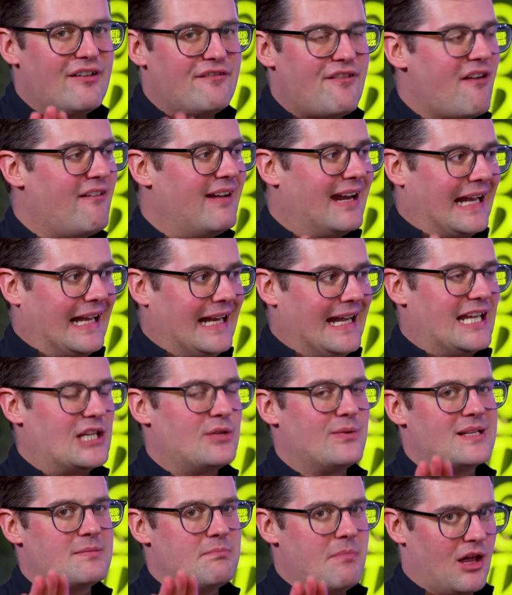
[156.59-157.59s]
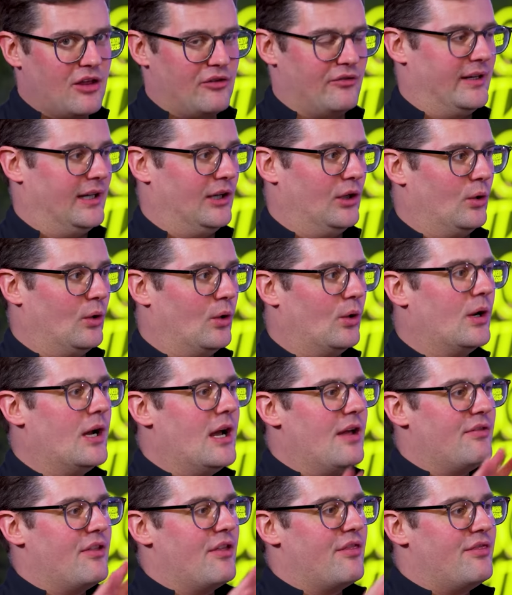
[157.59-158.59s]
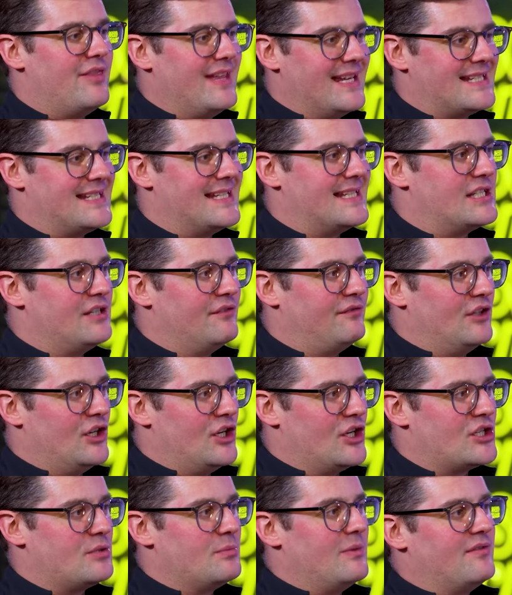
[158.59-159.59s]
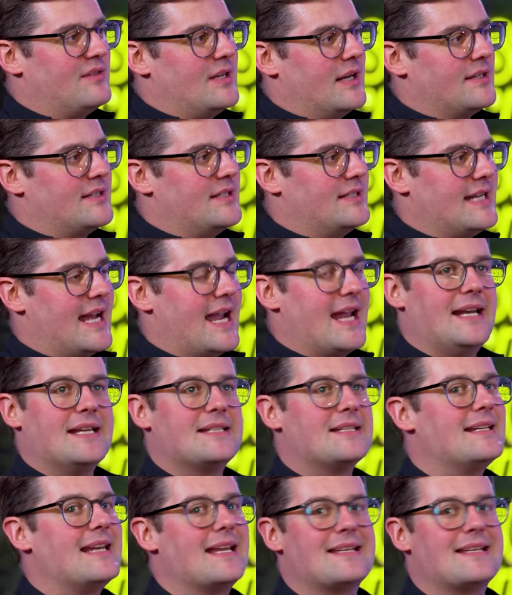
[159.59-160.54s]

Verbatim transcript: very clear to his mother-in-law that this is the version we've done today and isn't